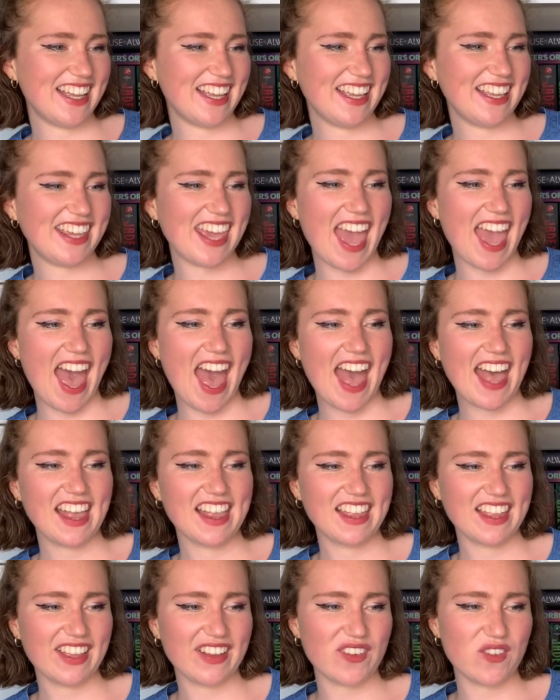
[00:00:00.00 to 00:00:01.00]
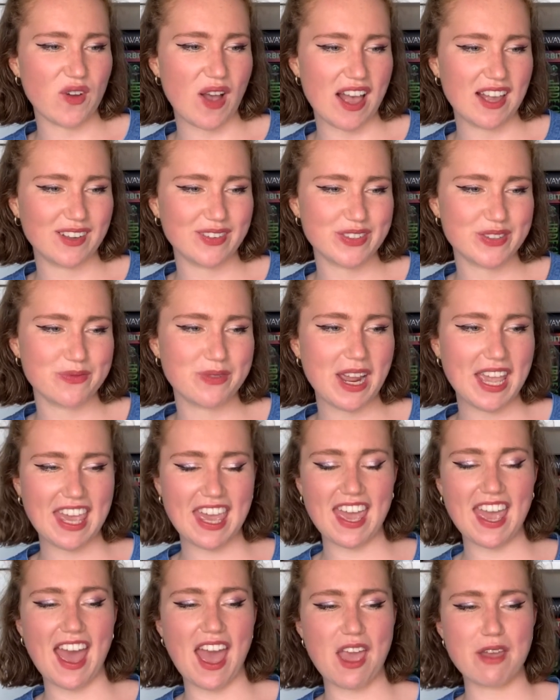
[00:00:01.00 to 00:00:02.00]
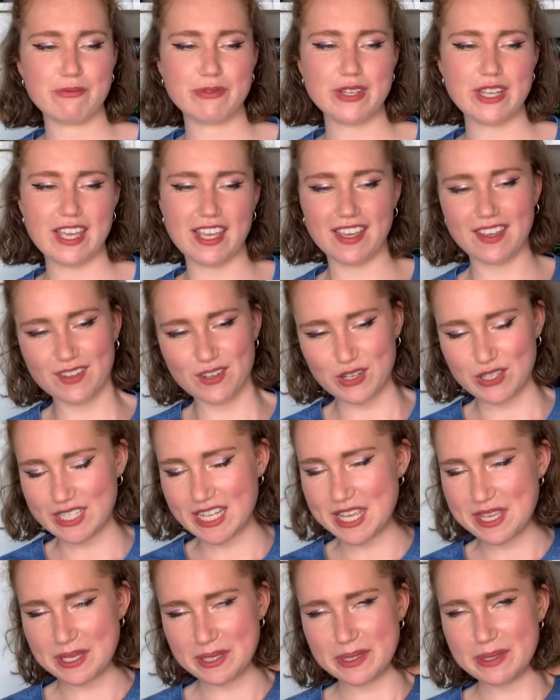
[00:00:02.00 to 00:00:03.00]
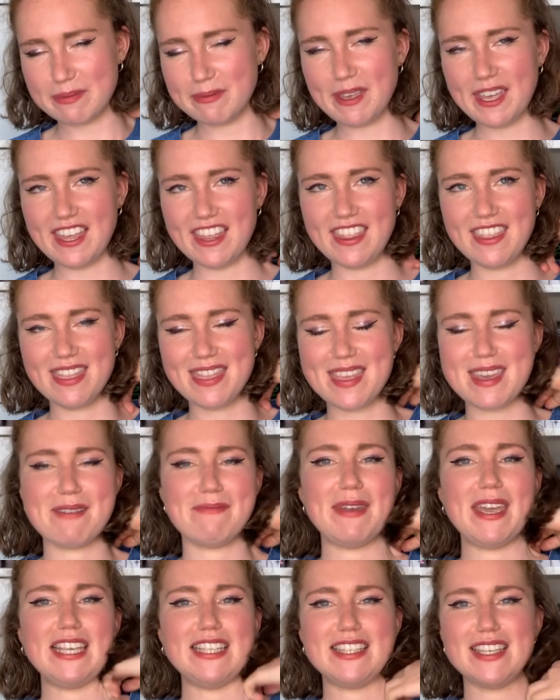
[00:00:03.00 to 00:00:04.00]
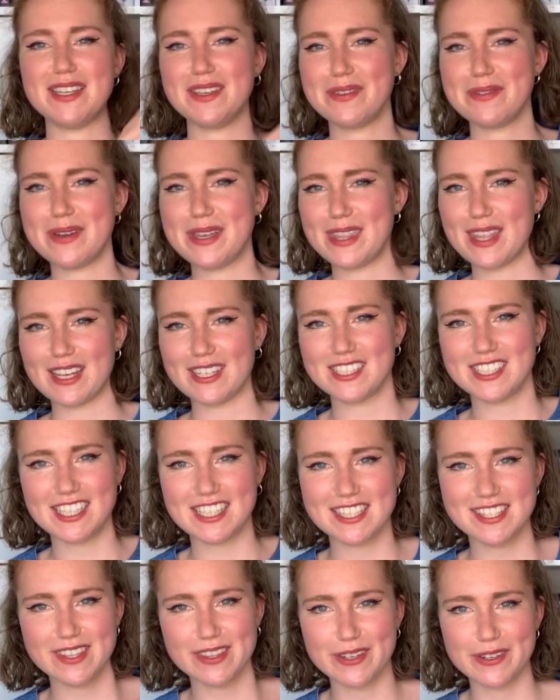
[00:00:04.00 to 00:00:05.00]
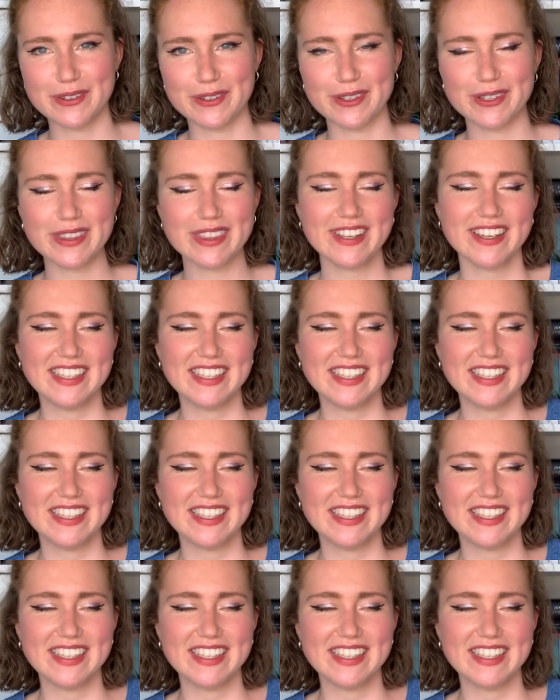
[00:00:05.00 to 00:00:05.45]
Yeah, well, so Ricky, I hope she continues to be the amazing queen that she is in the north.